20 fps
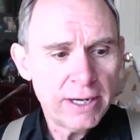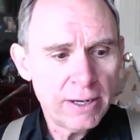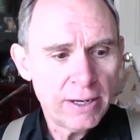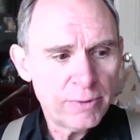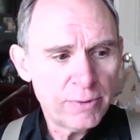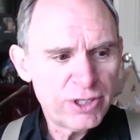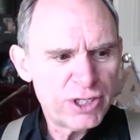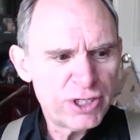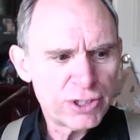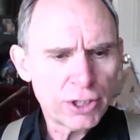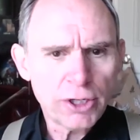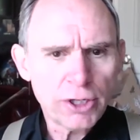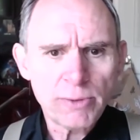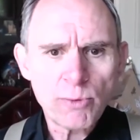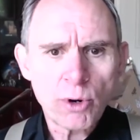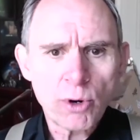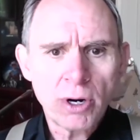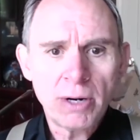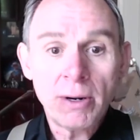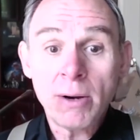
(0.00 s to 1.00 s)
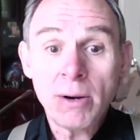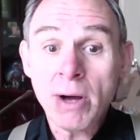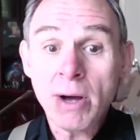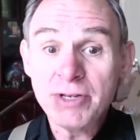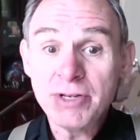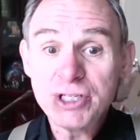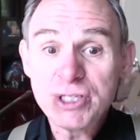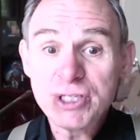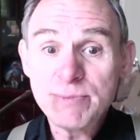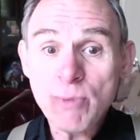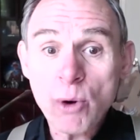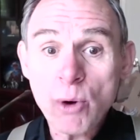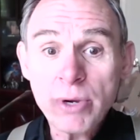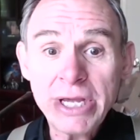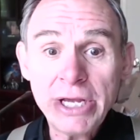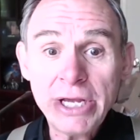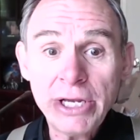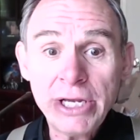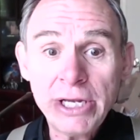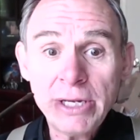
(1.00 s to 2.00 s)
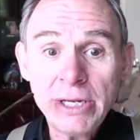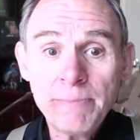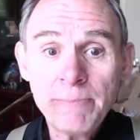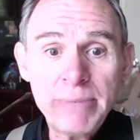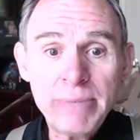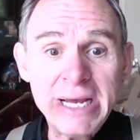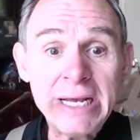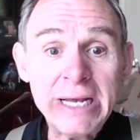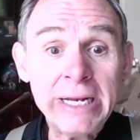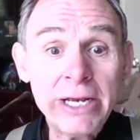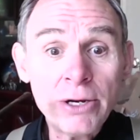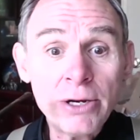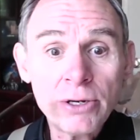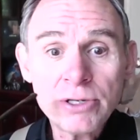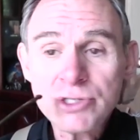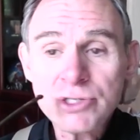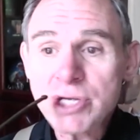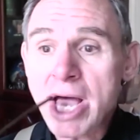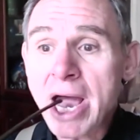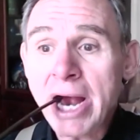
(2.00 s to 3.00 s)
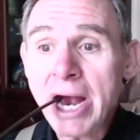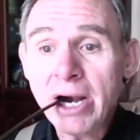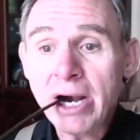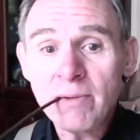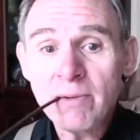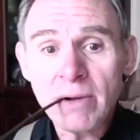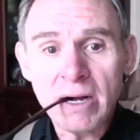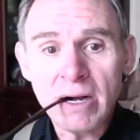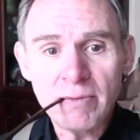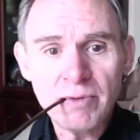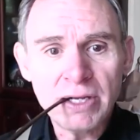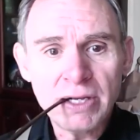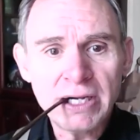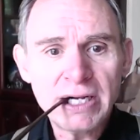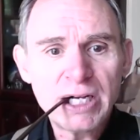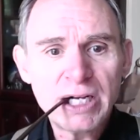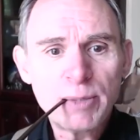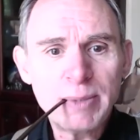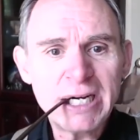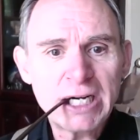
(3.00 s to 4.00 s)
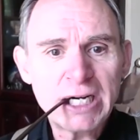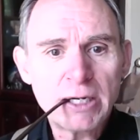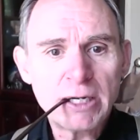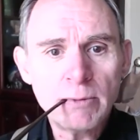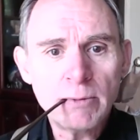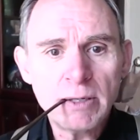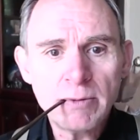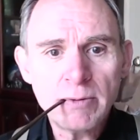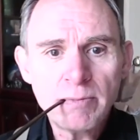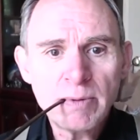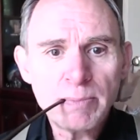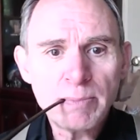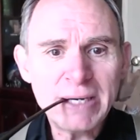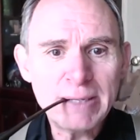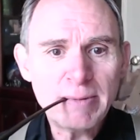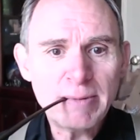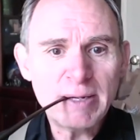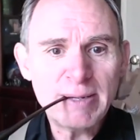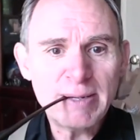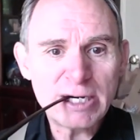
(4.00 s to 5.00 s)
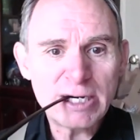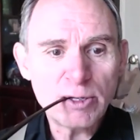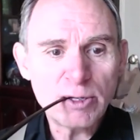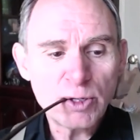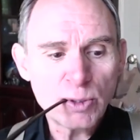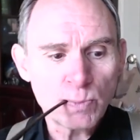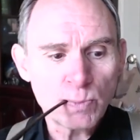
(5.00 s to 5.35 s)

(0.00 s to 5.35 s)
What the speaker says: which is a little more on the smoky, peatier side of the spectrum of pipe tobaccos.